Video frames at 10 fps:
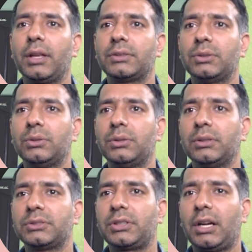Okay.
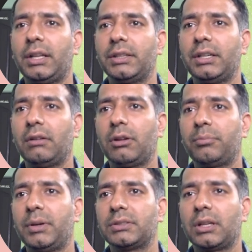So starting the
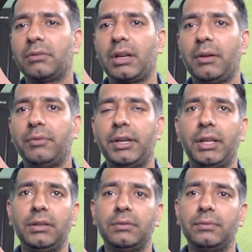development server, I'm
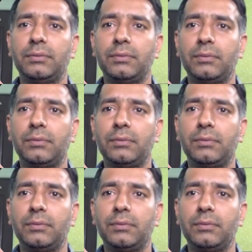waiting.